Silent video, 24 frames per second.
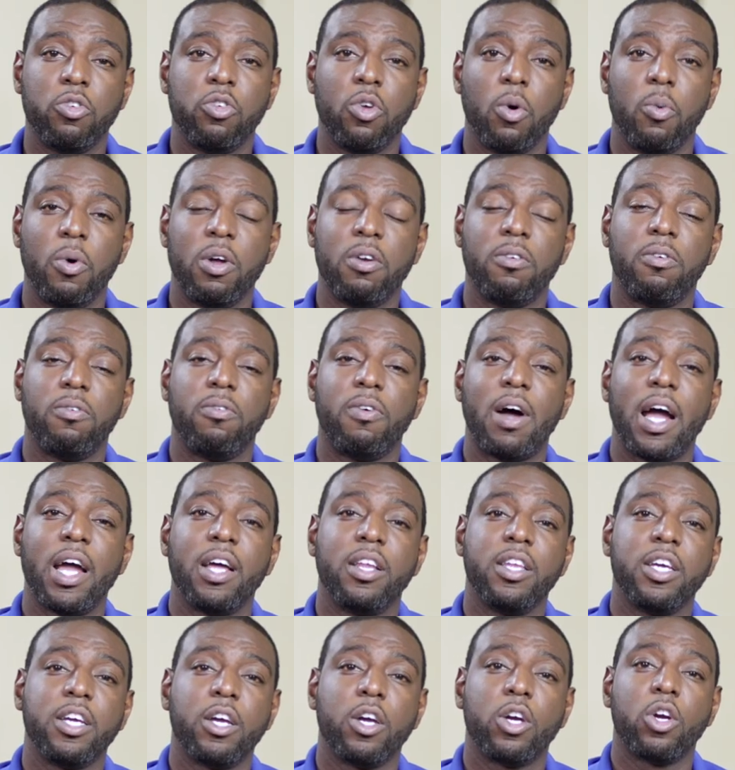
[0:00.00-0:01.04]
so when
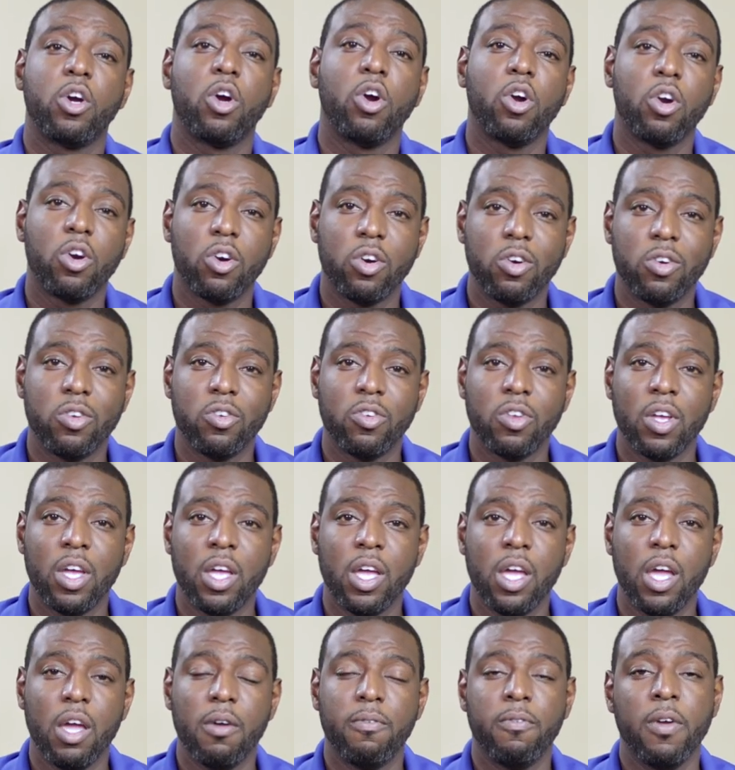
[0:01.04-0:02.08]
filing occurs,
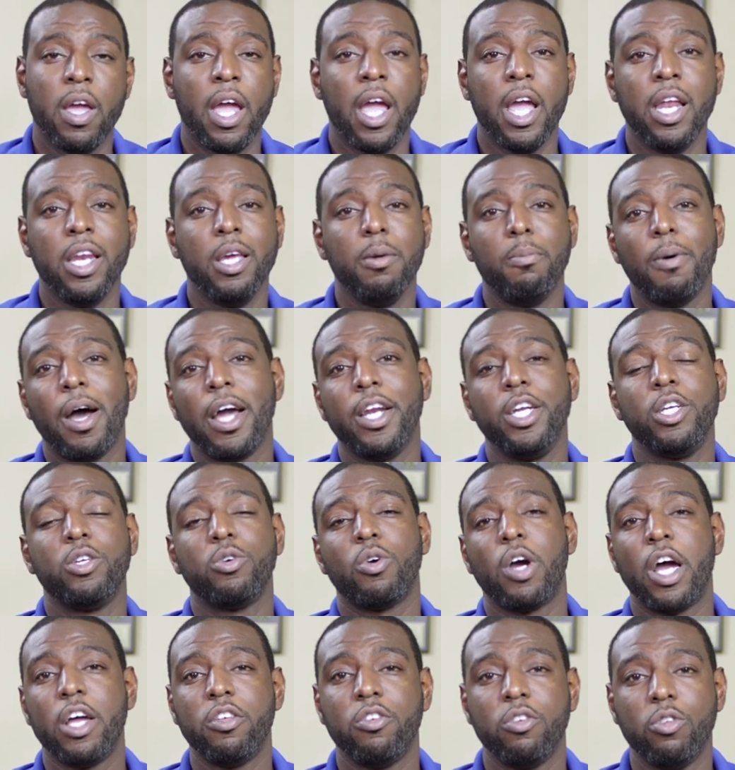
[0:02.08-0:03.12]
if anybody
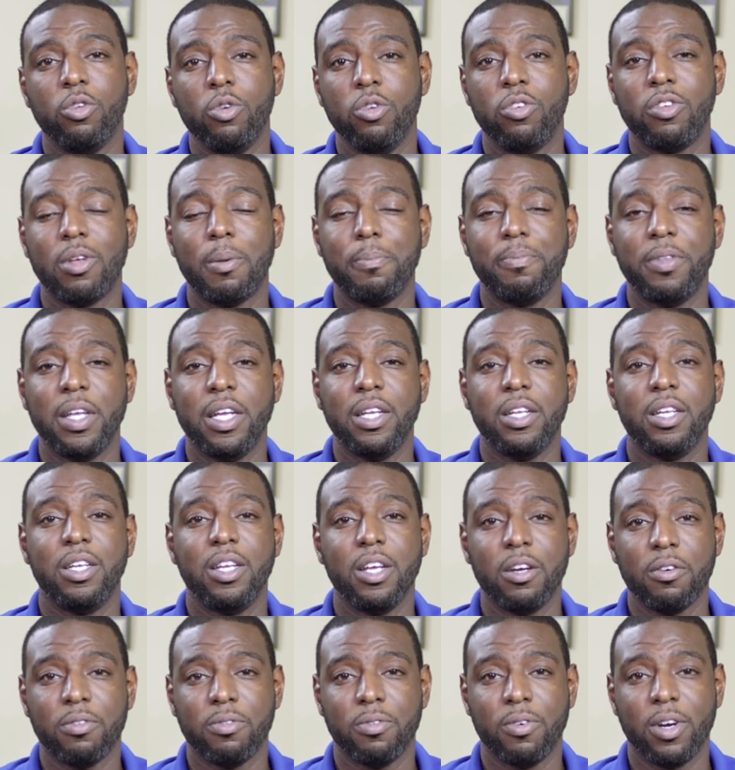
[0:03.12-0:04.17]
tries to do something
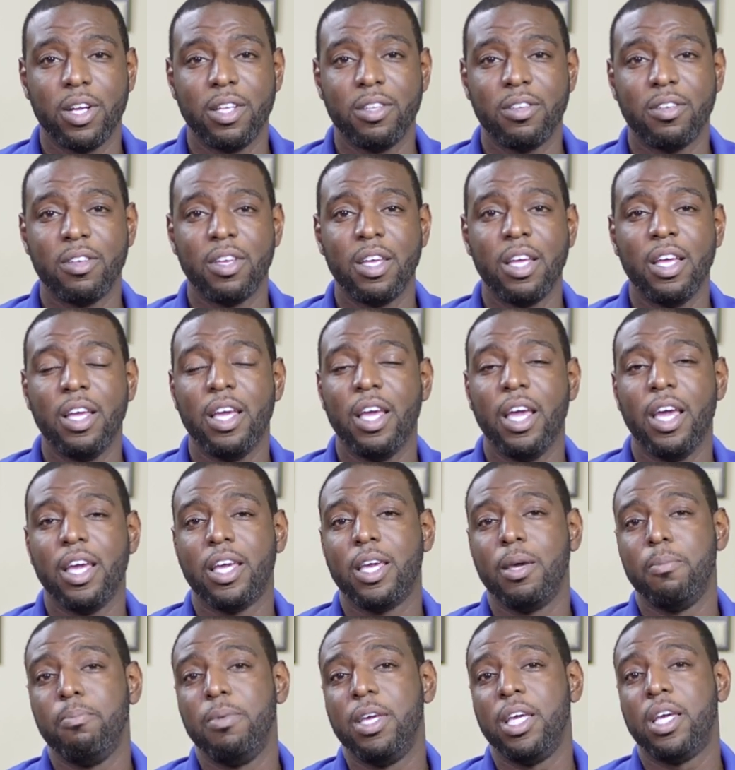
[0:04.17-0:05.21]
different, it
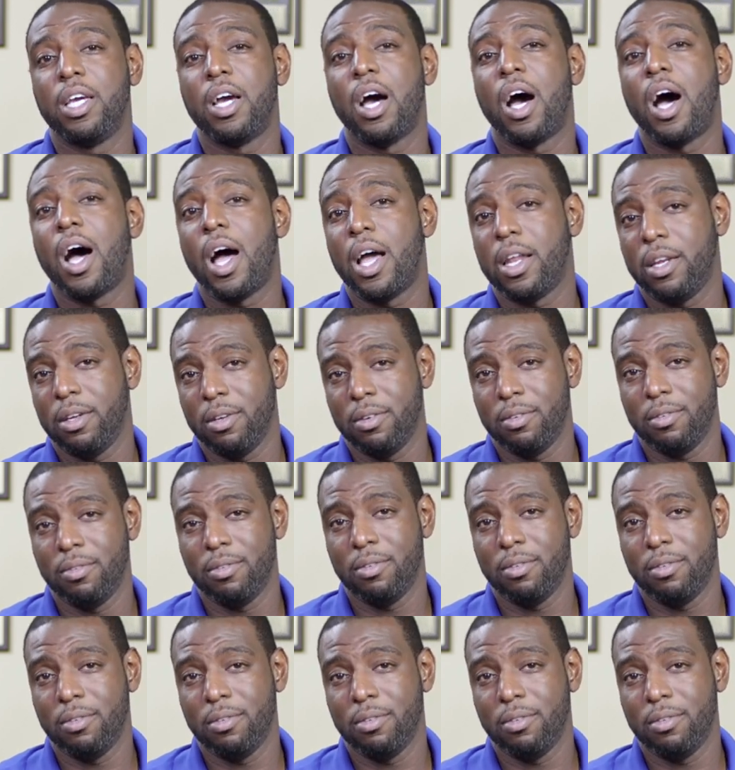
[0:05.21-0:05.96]
can be caught.